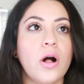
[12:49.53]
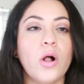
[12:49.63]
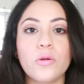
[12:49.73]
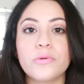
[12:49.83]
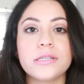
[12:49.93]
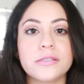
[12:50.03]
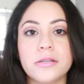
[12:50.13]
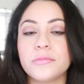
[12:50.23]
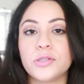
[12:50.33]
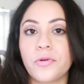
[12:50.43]
always
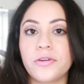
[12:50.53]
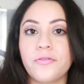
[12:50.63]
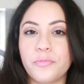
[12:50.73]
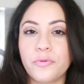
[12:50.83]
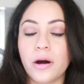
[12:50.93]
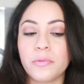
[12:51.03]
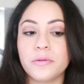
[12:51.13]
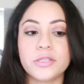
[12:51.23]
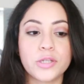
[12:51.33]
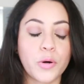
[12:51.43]
some sort of
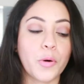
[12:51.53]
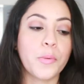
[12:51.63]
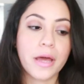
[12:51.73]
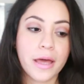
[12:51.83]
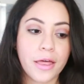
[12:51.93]
problem so